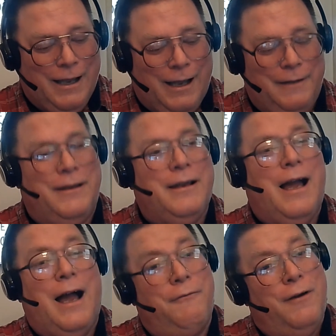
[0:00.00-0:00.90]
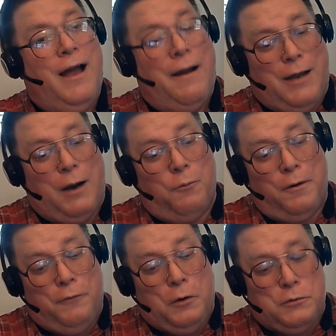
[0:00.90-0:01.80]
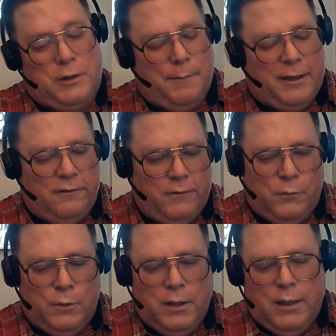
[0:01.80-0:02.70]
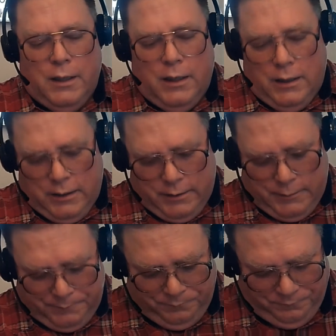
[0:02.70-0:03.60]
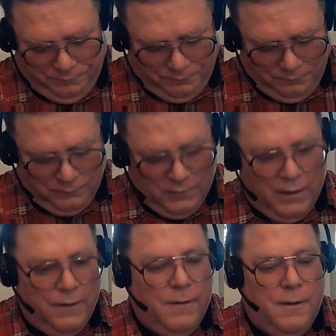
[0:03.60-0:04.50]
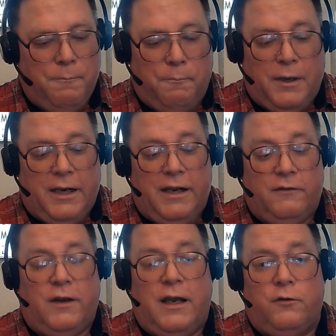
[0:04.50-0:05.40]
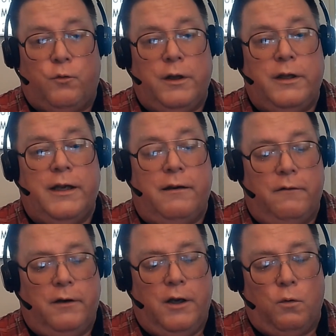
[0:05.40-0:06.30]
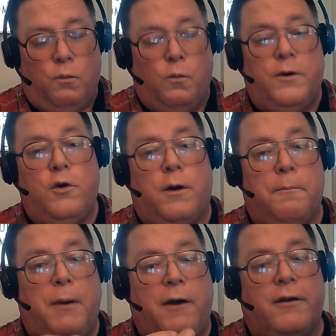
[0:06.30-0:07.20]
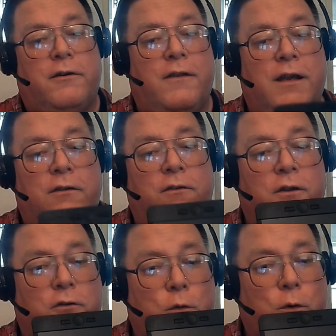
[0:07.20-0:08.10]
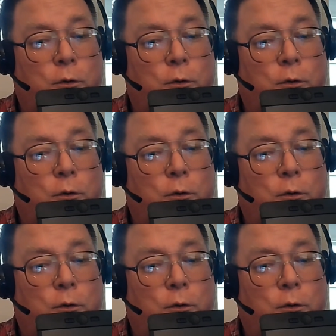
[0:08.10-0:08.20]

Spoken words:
I've got one of those coming too. But it's really, when you compare it to the $200 or